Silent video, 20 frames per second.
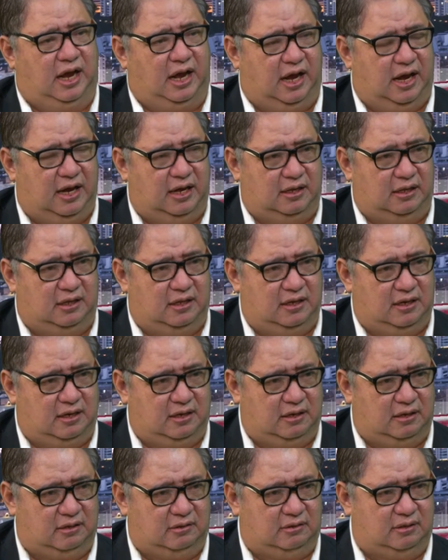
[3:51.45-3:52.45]
And
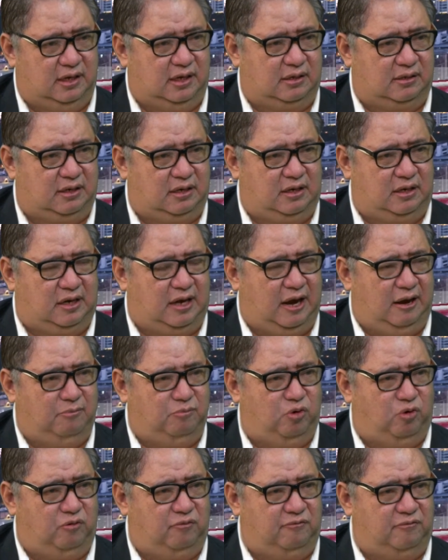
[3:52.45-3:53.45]
they came
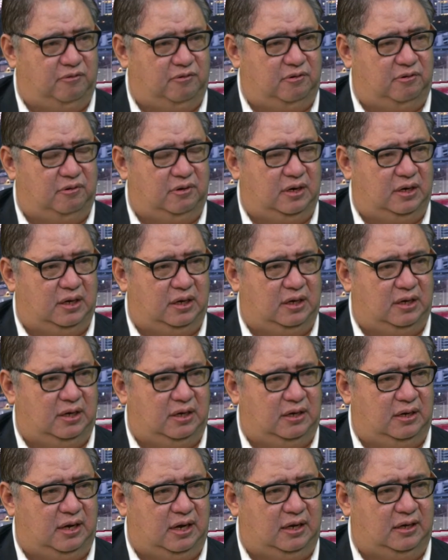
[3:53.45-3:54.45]
over
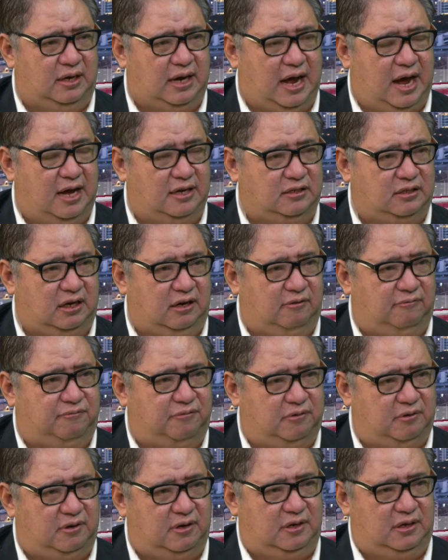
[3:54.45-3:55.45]
and asking
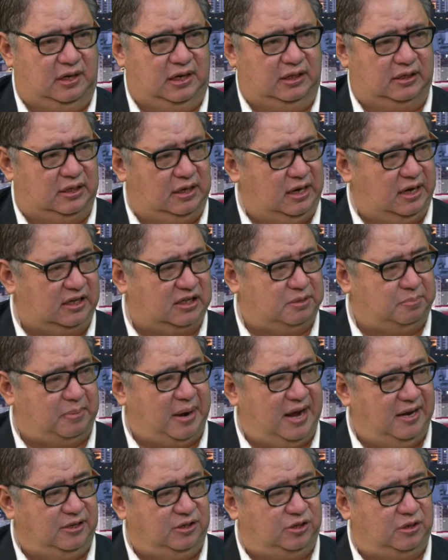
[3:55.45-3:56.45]
for a little
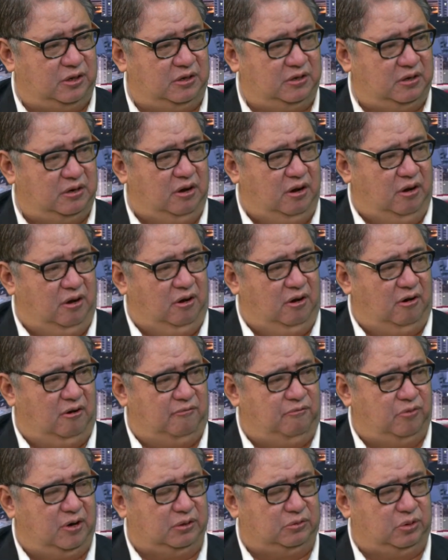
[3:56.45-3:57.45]
expansion of
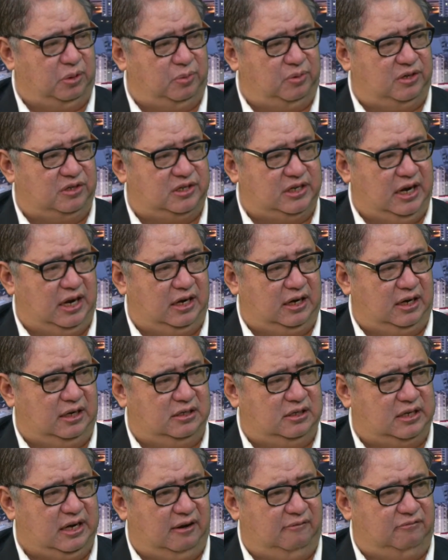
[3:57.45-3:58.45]
what we were saying in
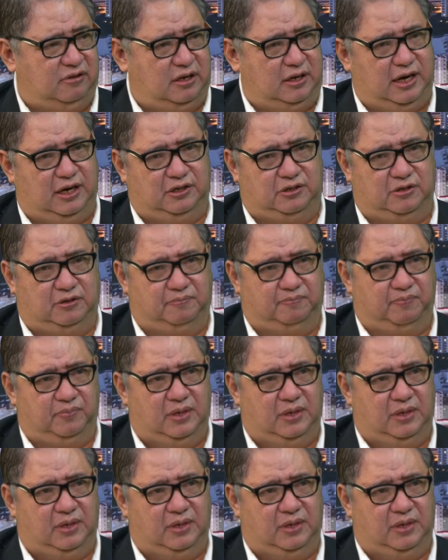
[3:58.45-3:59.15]
Save the Nation.